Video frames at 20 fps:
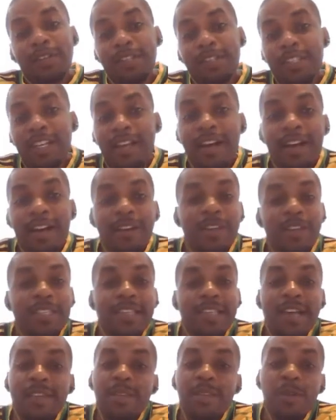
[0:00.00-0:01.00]
Chicago is
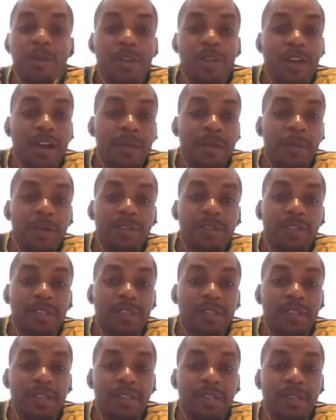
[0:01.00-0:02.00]
like New York, but
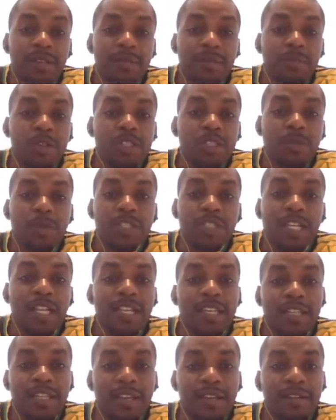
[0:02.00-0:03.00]
much, much
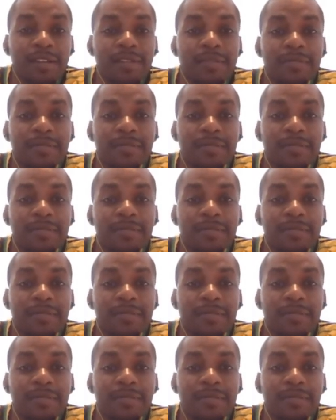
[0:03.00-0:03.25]
cleaner.